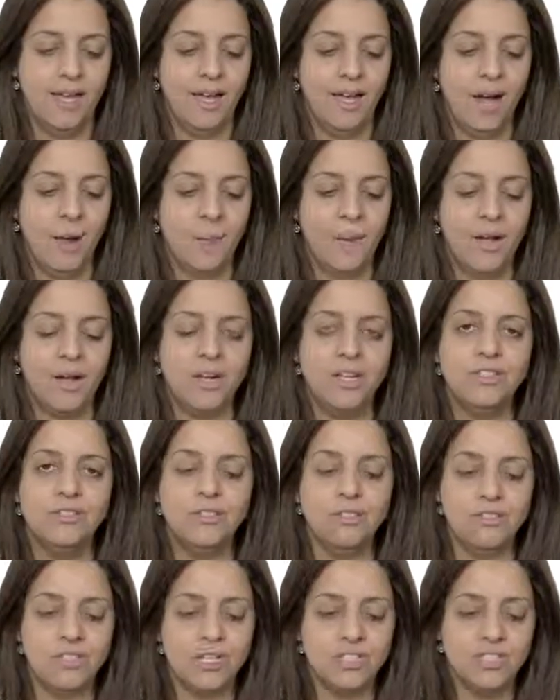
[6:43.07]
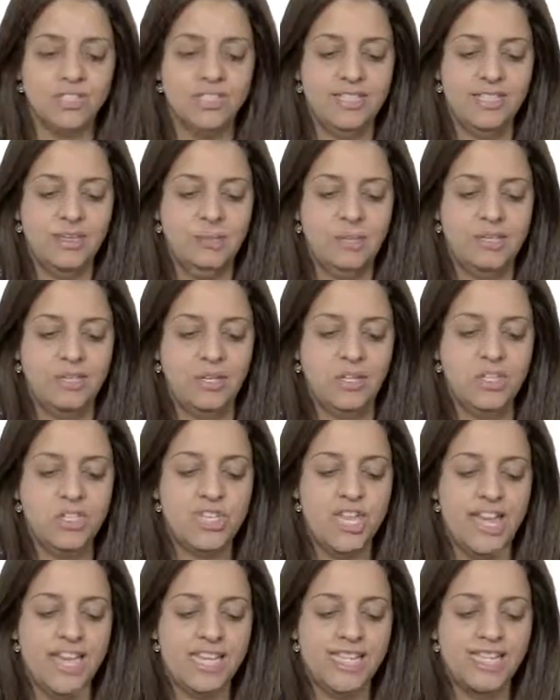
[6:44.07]
Uh, we are going to touch a little bit on
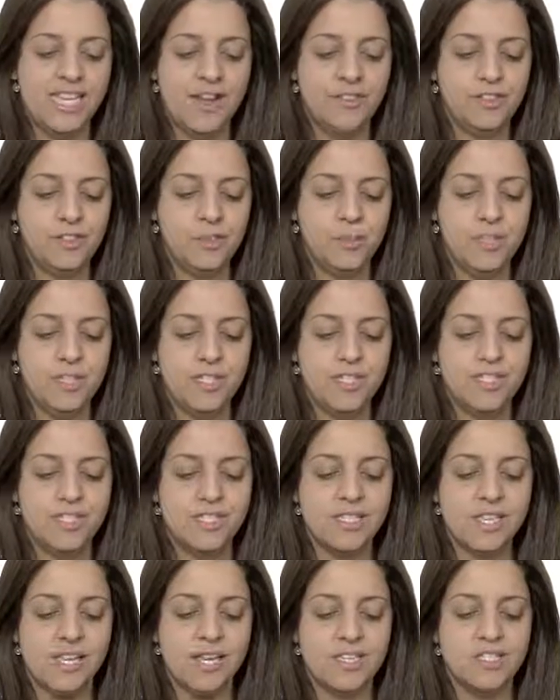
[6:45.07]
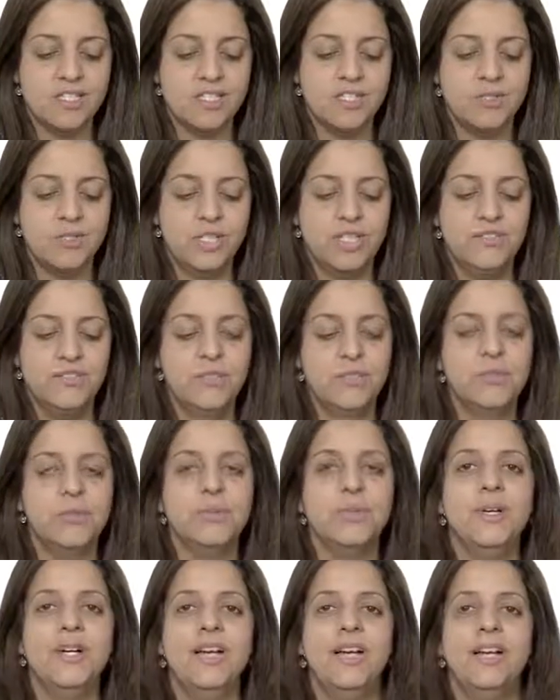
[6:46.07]
chance afterwards, uh, just to give
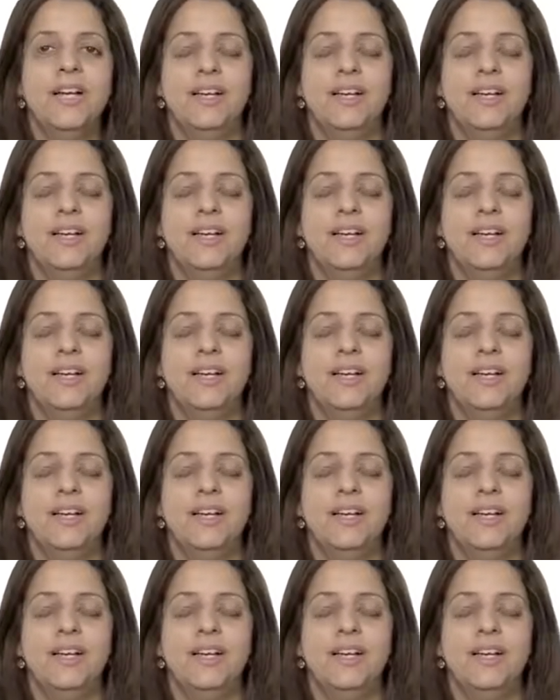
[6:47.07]
you